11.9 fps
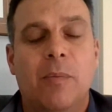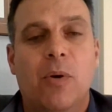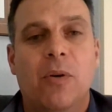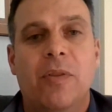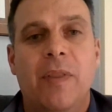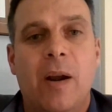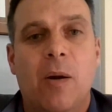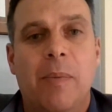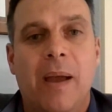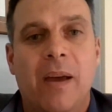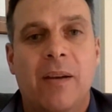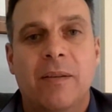for both
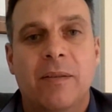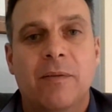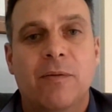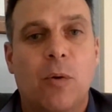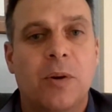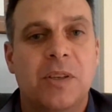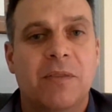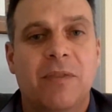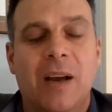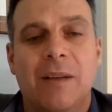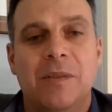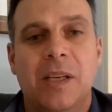narrowband 4G,
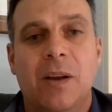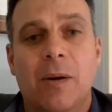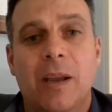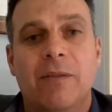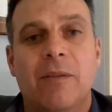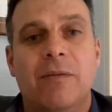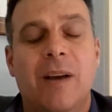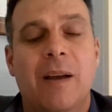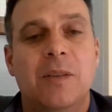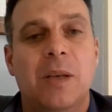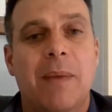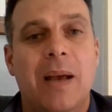5G, or even
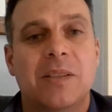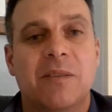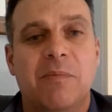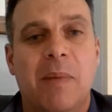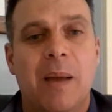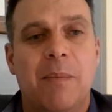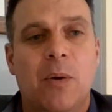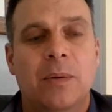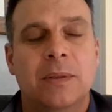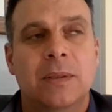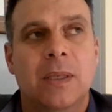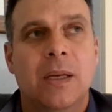5G massive MIMO.